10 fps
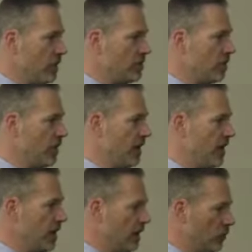so
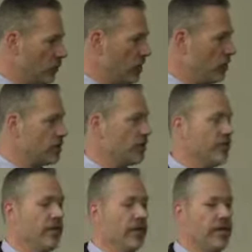that we
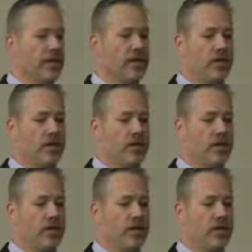certainly find that